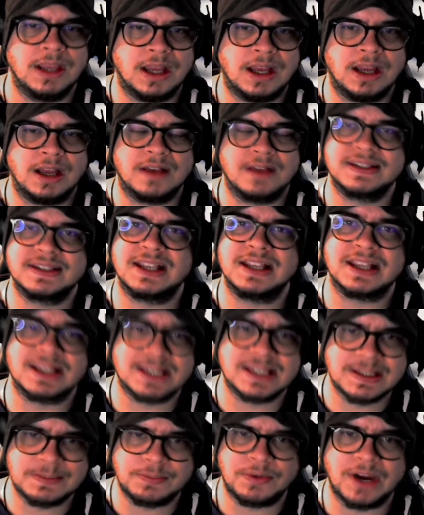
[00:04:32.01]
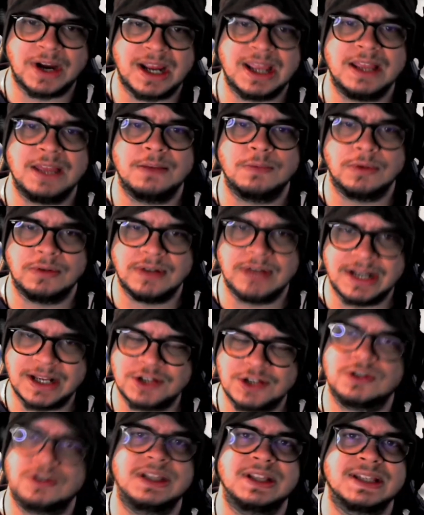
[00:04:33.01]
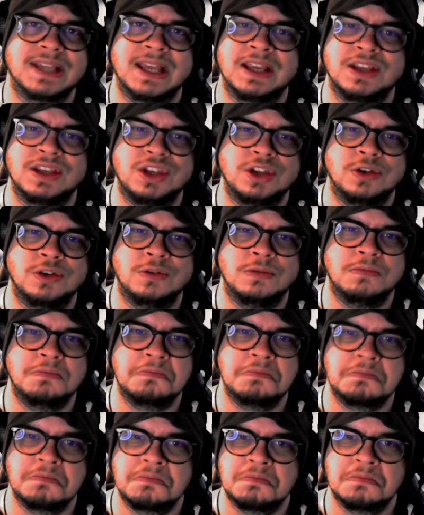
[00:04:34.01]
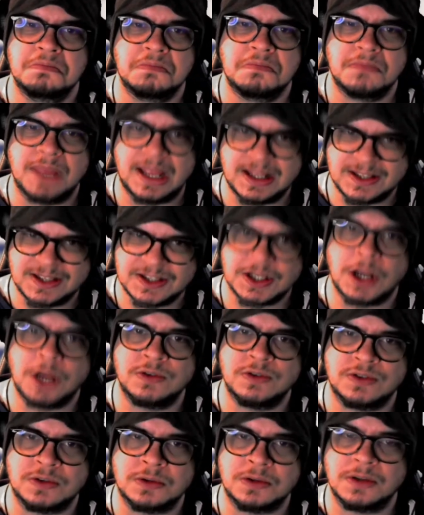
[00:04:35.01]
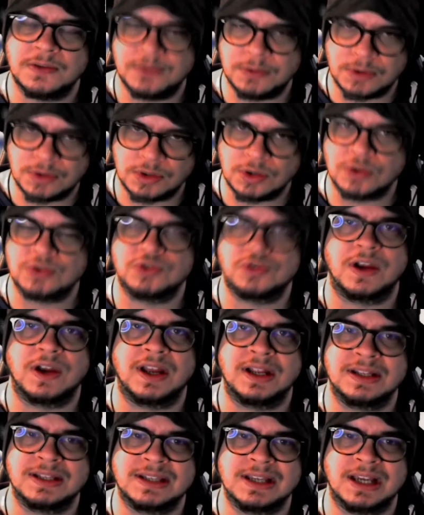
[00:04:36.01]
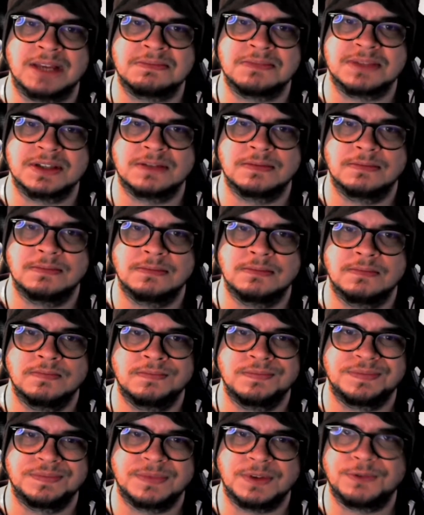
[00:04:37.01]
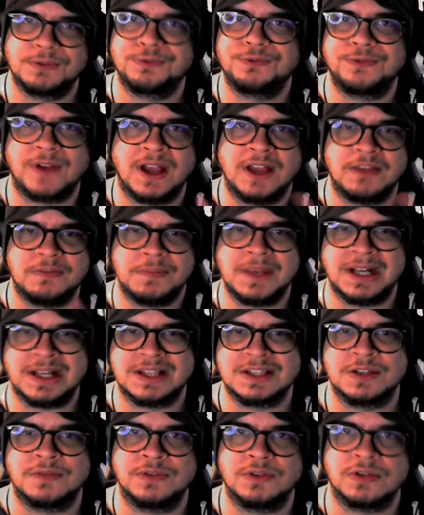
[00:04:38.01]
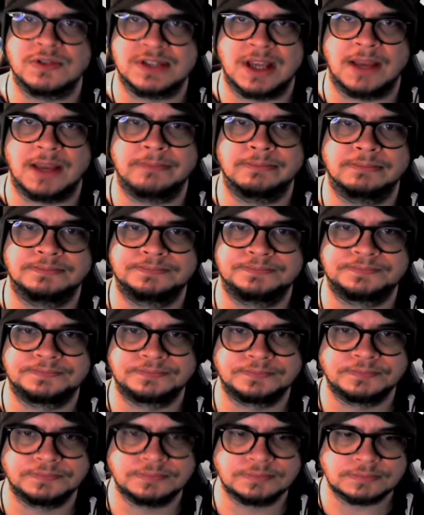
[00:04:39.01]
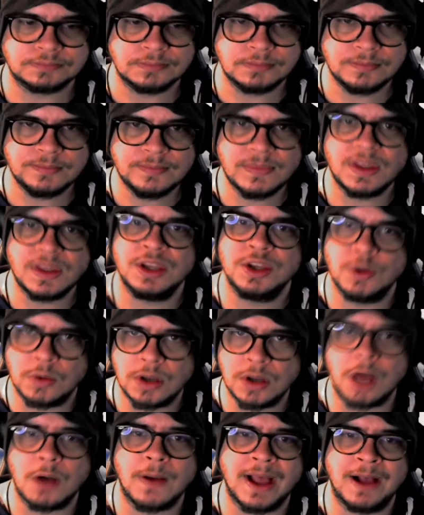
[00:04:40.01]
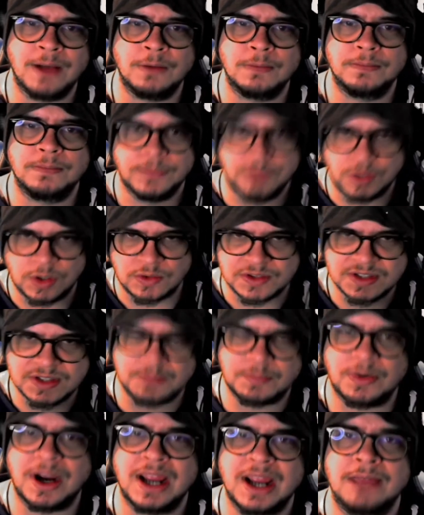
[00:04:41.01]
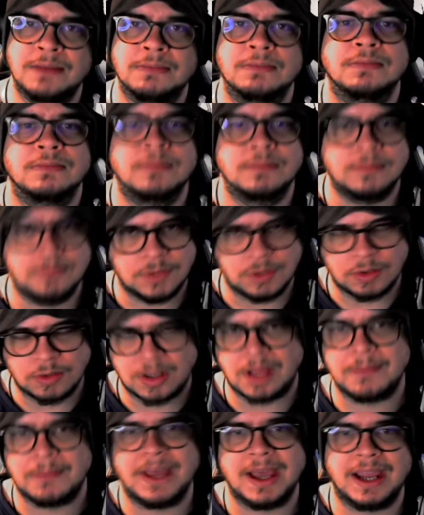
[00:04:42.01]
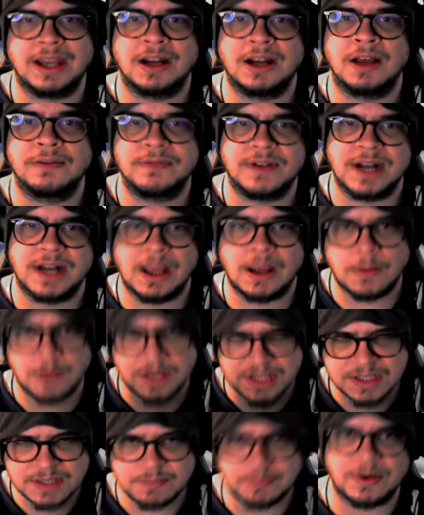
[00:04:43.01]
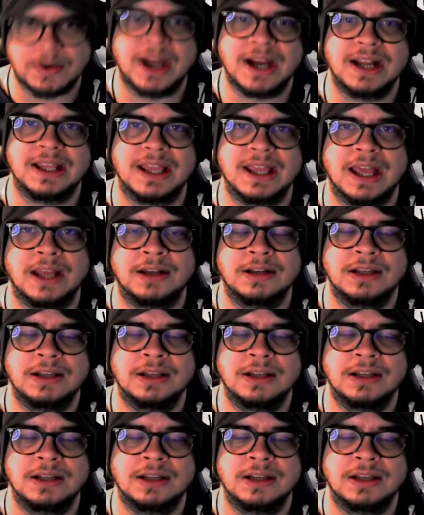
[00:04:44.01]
Say a spray will literally take you, in total, if you ignore drying times, 5 minutes of your time. You'll go out, you'll spray, you'll come back in half an hour, spray it again.